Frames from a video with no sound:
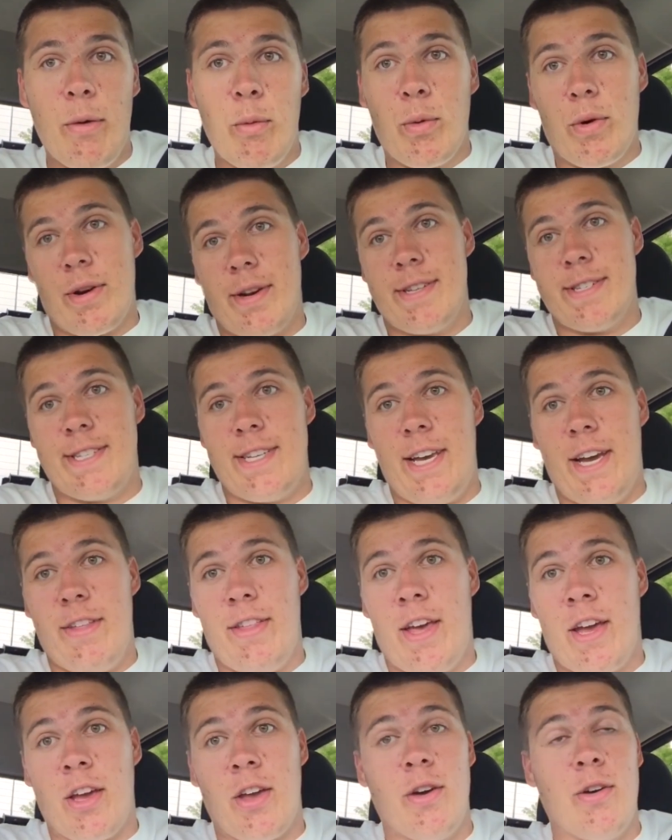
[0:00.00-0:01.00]
we're going to see
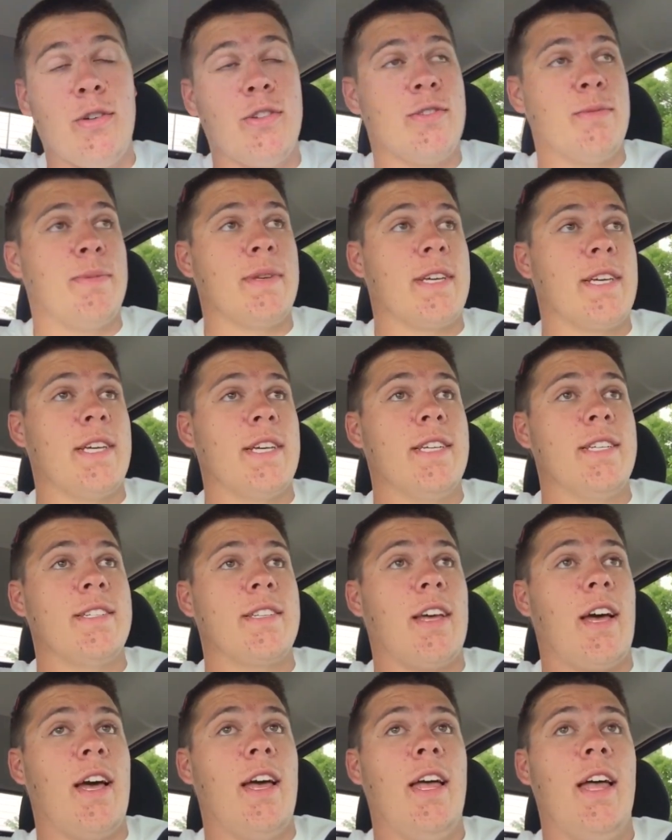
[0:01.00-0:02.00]
how that goes
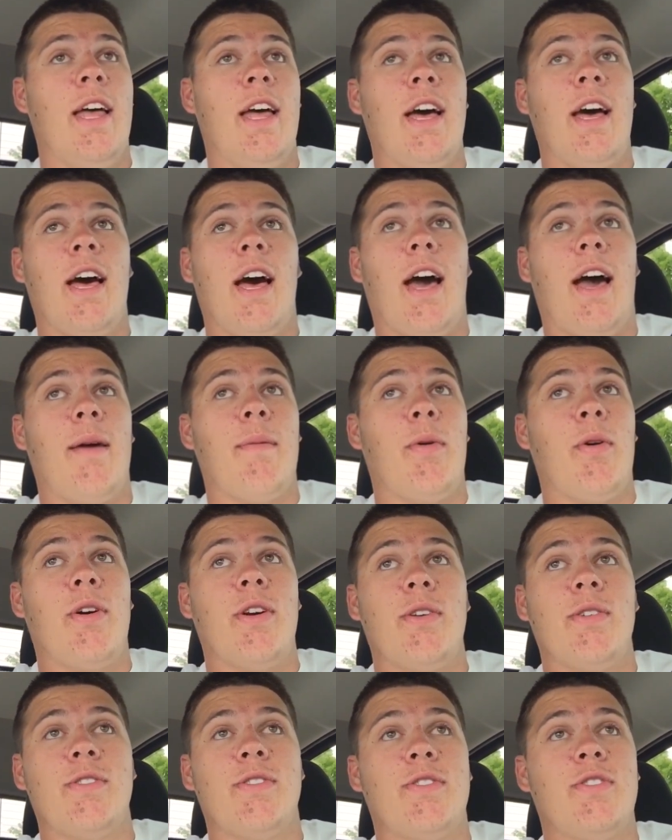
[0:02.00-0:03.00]
because I'm
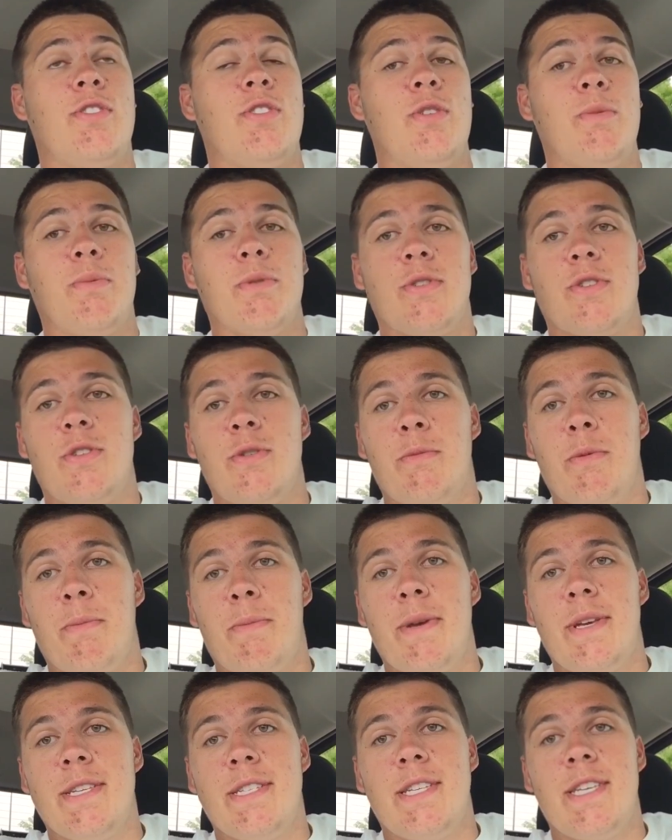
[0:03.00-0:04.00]
already super, super
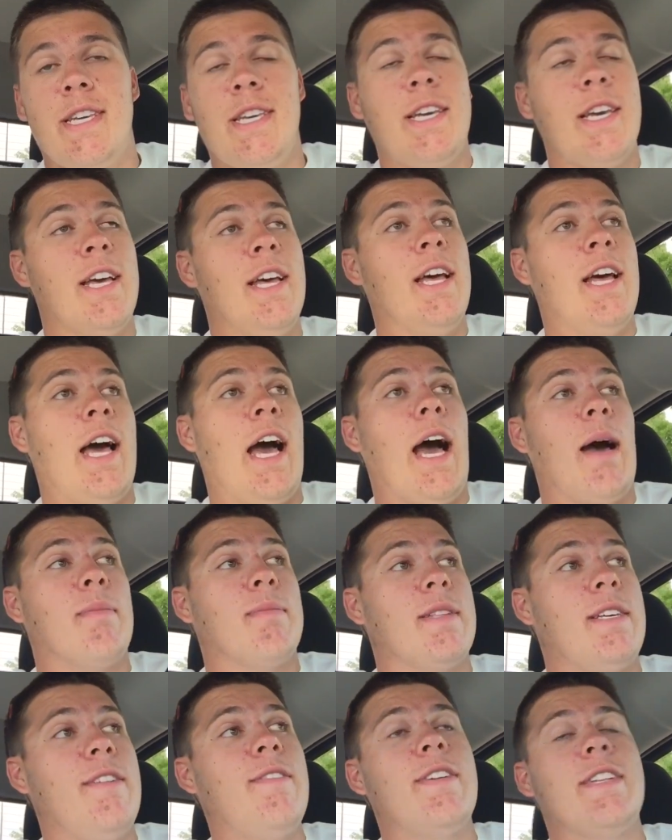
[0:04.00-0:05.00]
busy.
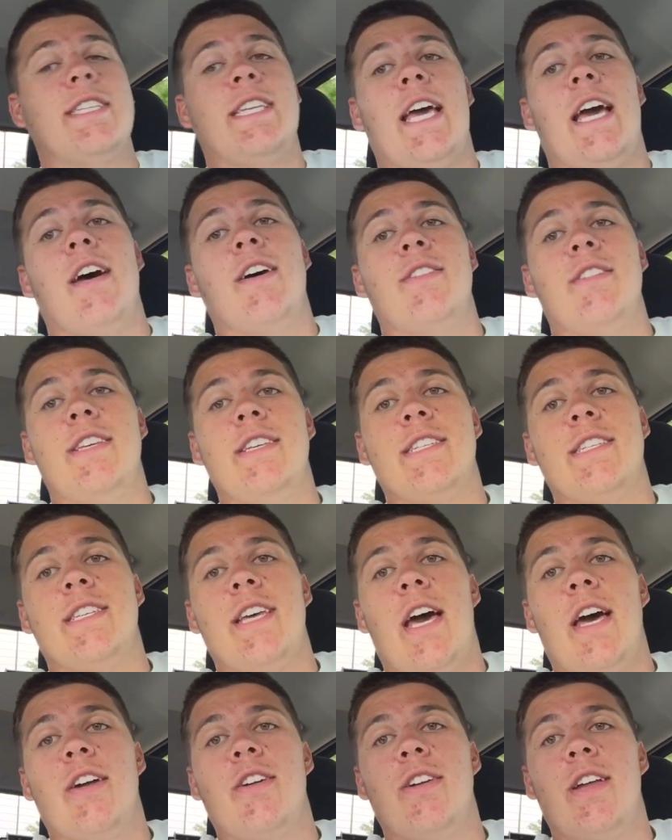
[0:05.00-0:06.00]
I'm leaving town this
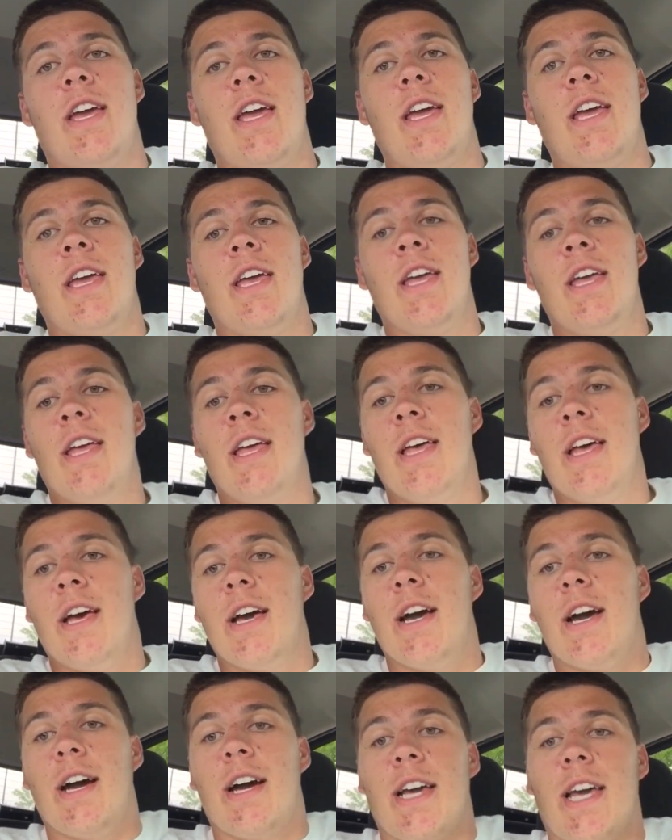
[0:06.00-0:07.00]
Saturday.
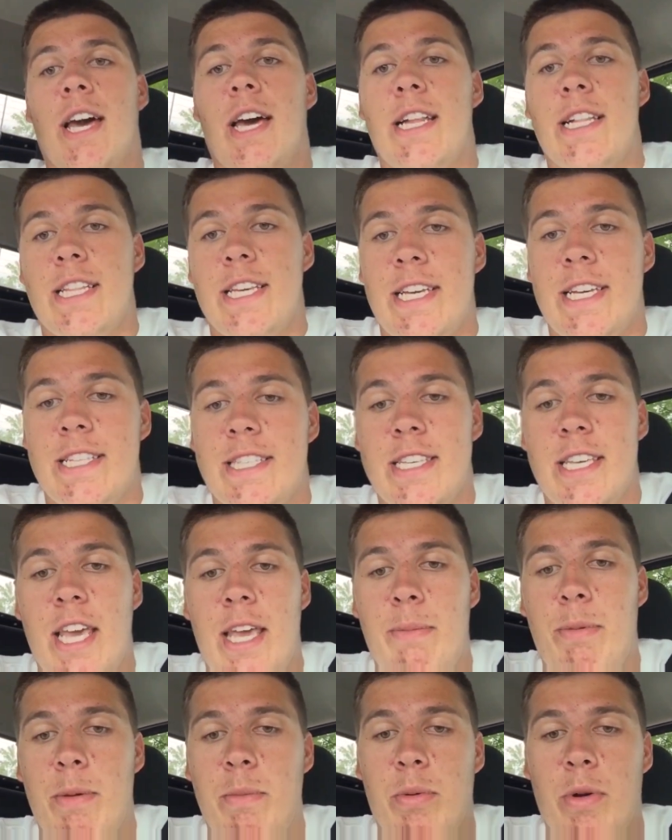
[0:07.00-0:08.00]
I got a
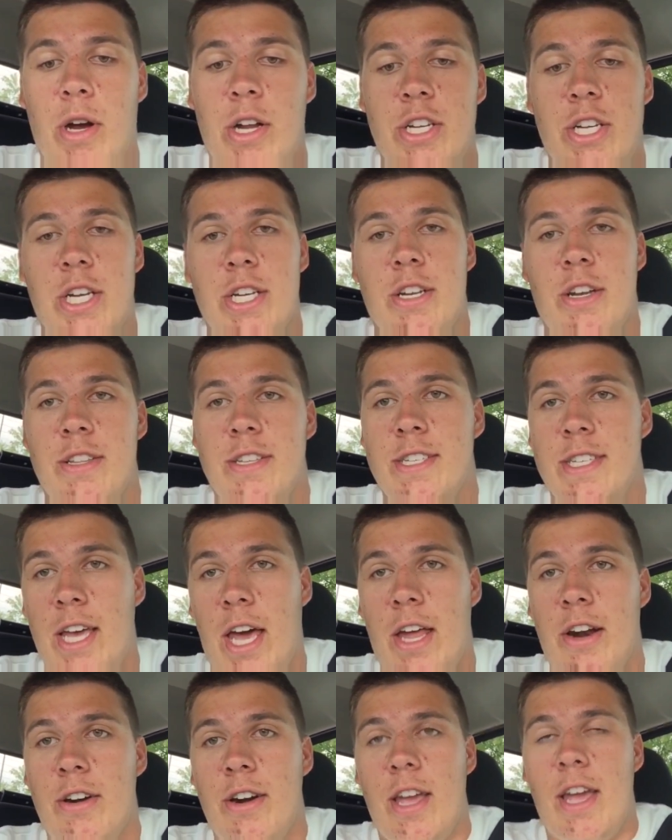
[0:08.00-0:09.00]
landscaping project on
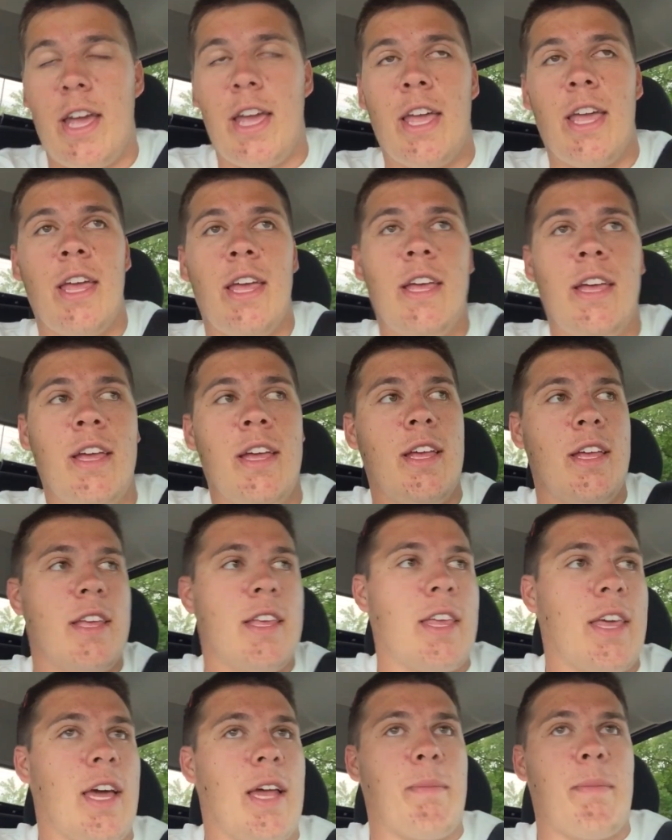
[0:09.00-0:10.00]
Saturday.
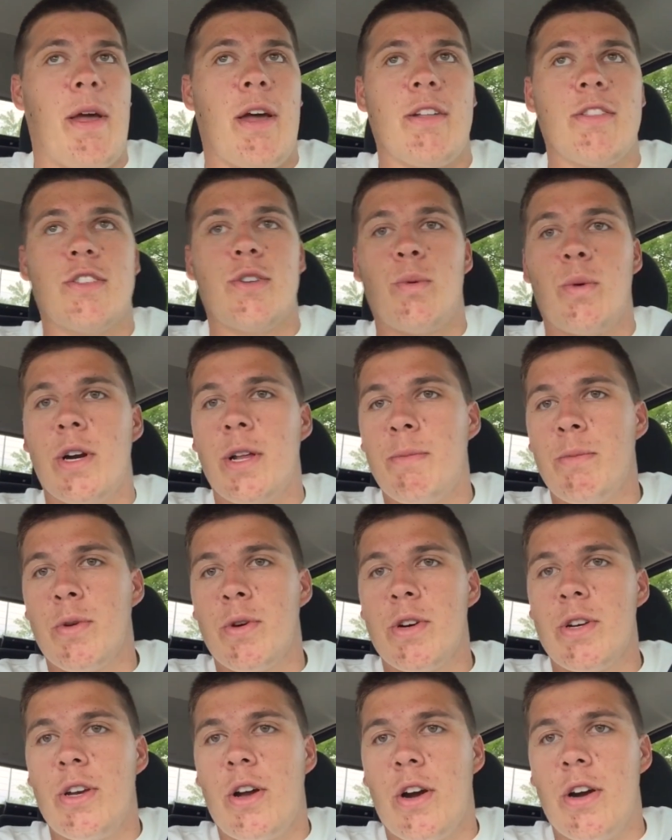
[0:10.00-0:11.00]
Got about 20
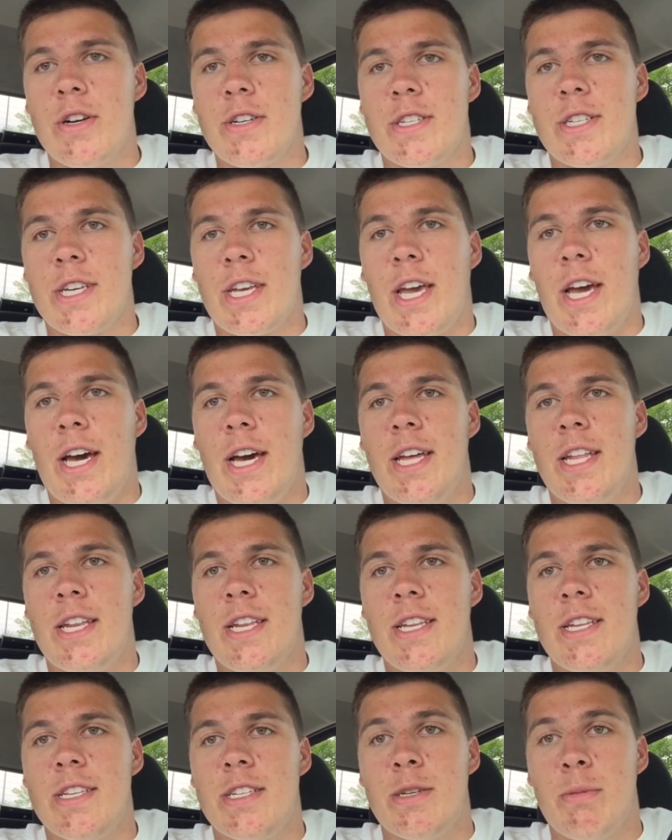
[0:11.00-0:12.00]
more yards to cut
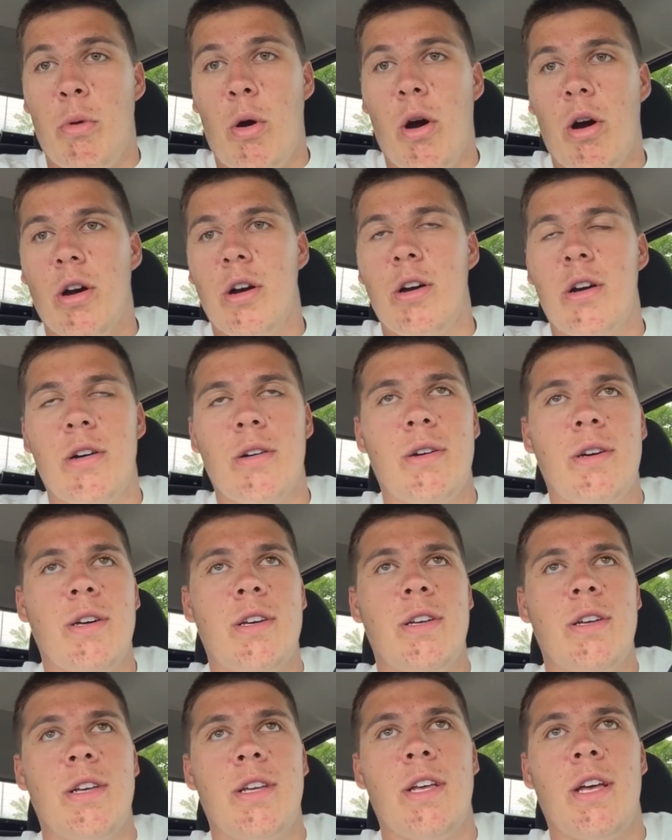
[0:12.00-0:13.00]
tomorrow.
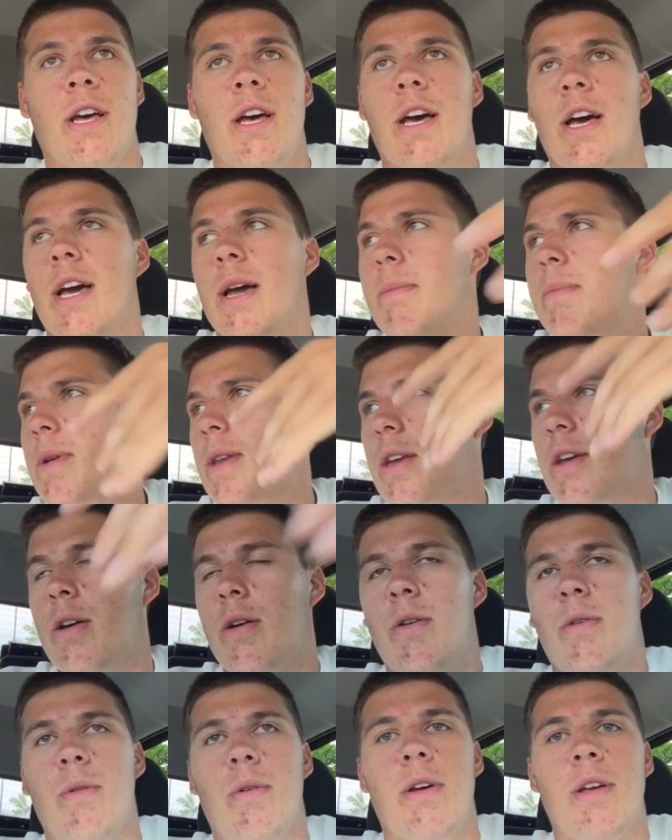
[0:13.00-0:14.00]

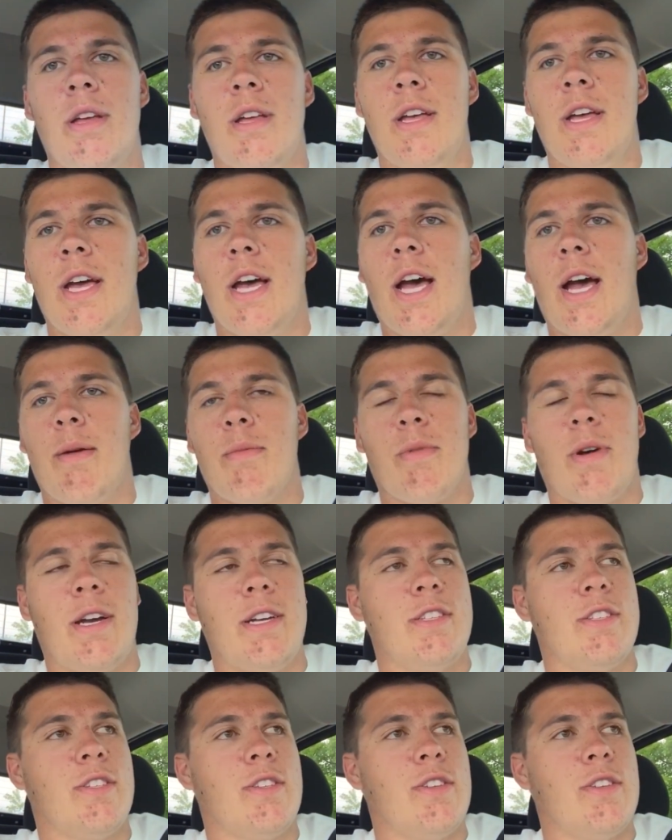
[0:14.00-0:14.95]
I'm riding